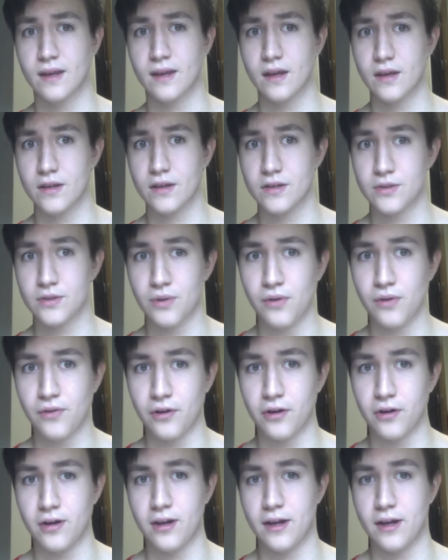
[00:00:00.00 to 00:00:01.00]
So
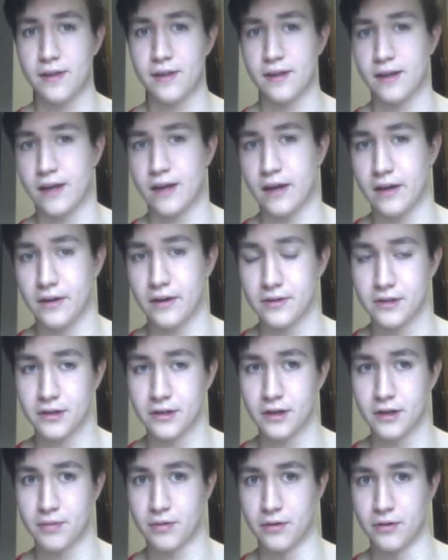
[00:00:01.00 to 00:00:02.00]
overall, I think Candito's
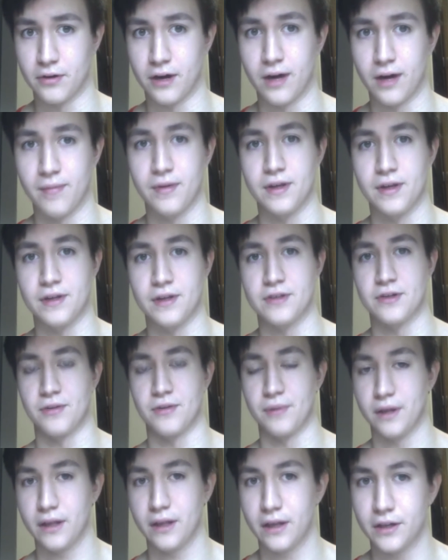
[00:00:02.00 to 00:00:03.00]
linear program is a
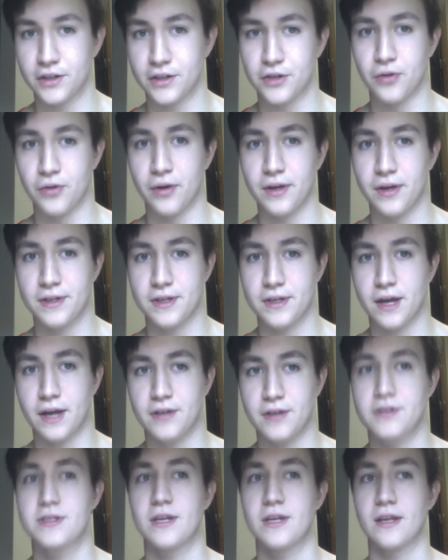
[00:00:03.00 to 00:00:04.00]
really good choice. I
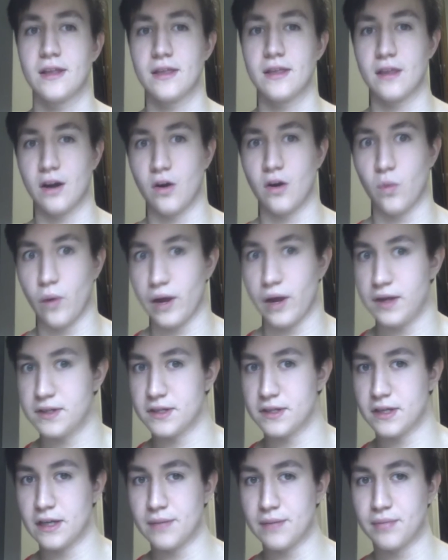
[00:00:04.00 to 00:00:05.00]
just think that there are ways
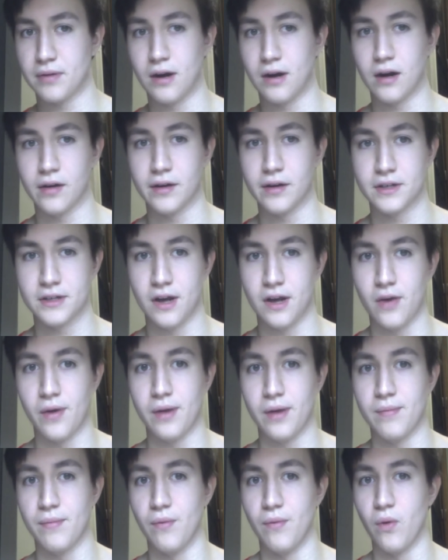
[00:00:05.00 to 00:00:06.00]
to keep progress
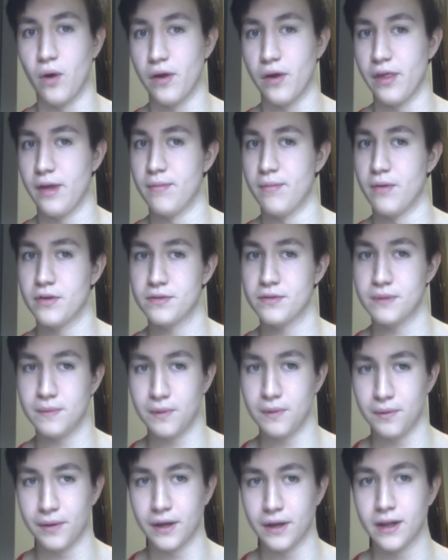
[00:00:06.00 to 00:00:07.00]
going more than most
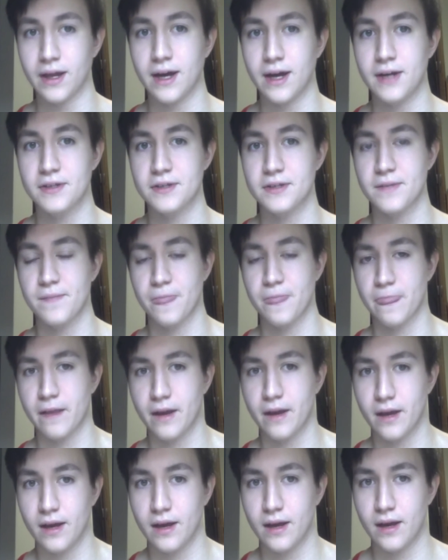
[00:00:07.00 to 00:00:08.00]
people realize.
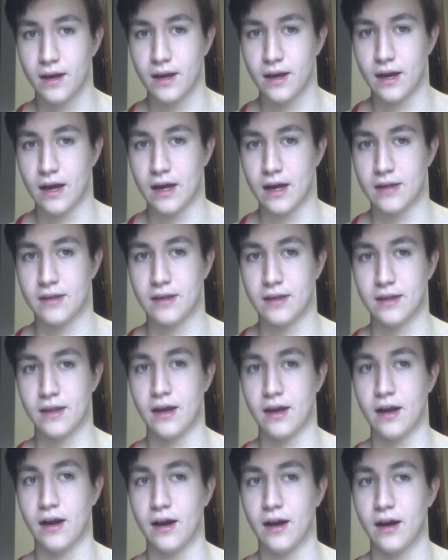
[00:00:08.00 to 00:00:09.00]
I think
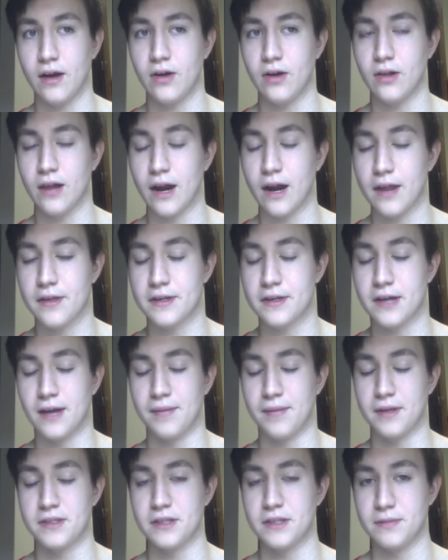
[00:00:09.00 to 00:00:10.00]
that a lot of the
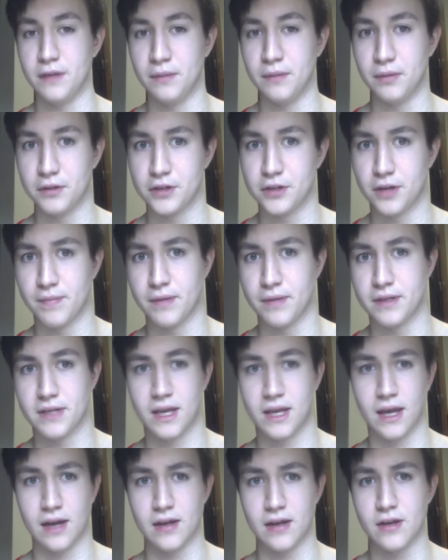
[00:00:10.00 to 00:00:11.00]
time I see people jump into
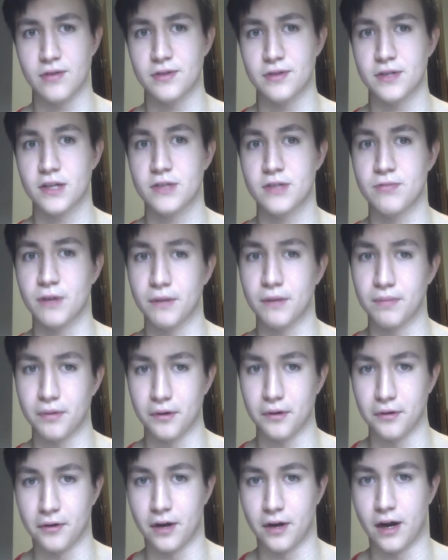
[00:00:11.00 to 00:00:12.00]
Candito's 6-week
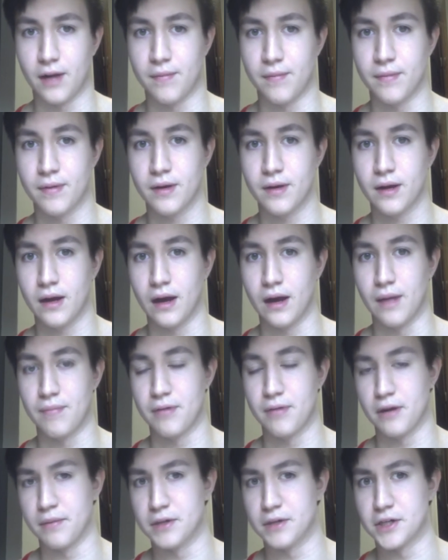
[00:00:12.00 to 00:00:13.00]
program
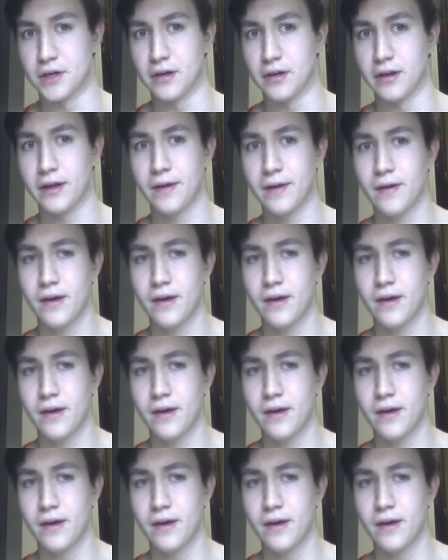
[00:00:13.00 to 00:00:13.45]
prematurely.